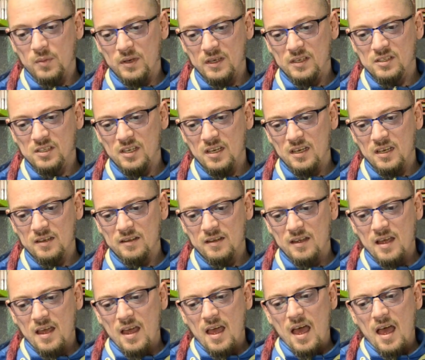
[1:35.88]
PC.
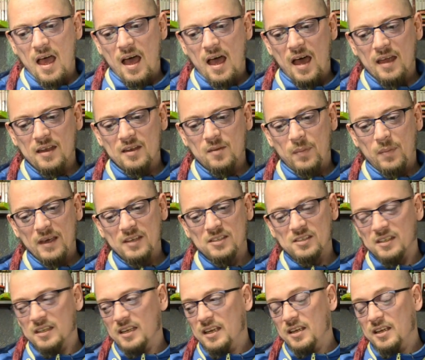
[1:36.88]
And
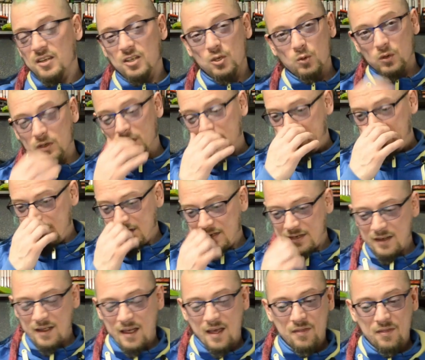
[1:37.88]
basically you will need
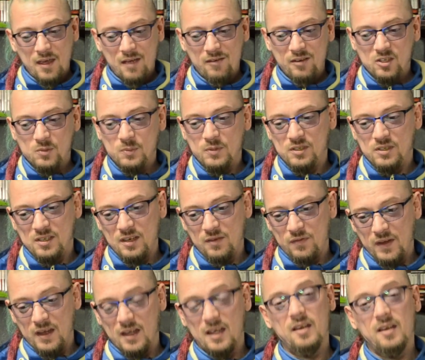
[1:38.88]
a very
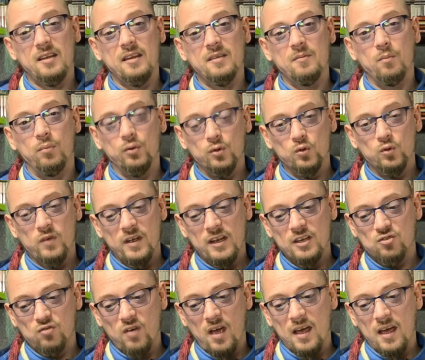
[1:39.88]
specific Blu-ray
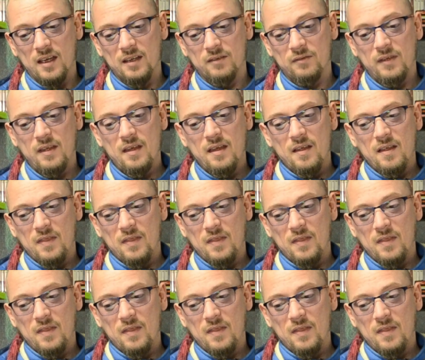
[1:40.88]
drive